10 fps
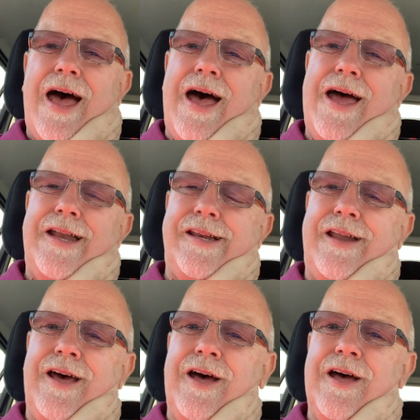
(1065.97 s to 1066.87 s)
and
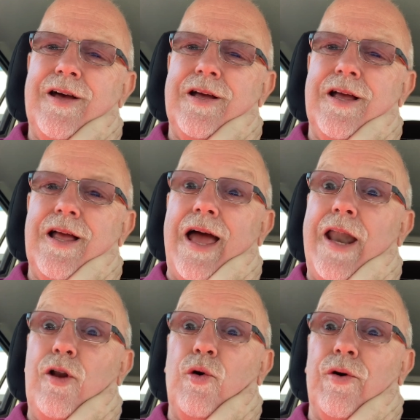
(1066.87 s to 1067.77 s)
had
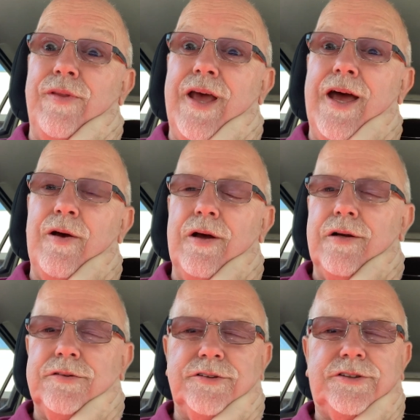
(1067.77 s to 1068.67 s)
a look on their
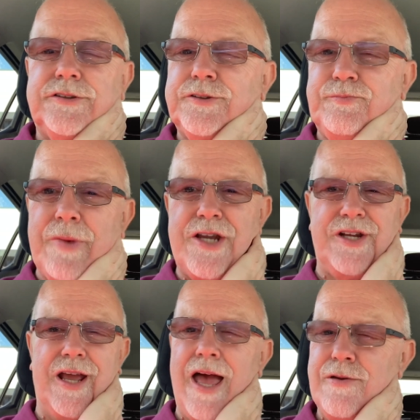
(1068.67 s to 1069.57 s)
smashing,